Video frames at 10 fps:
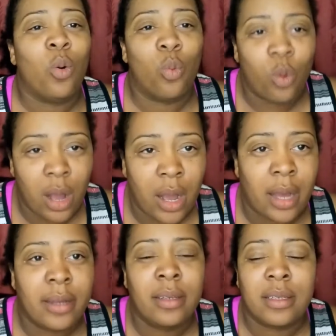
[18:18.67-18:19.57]

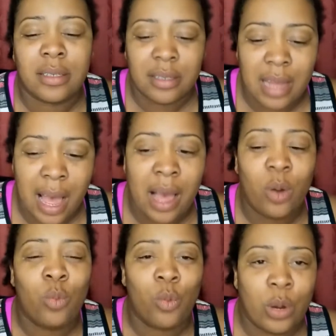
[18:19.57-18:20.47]
Juan does not
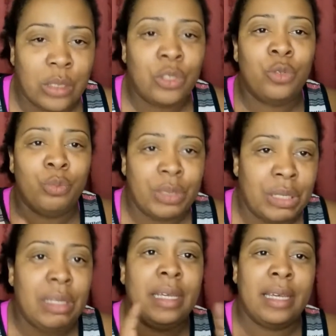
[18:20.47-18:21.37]
want to
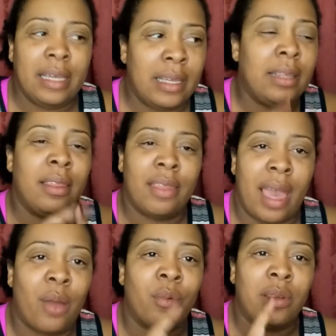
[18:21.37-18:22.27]
be in
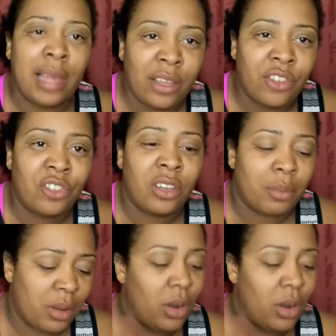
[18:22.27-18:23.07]
that relationship.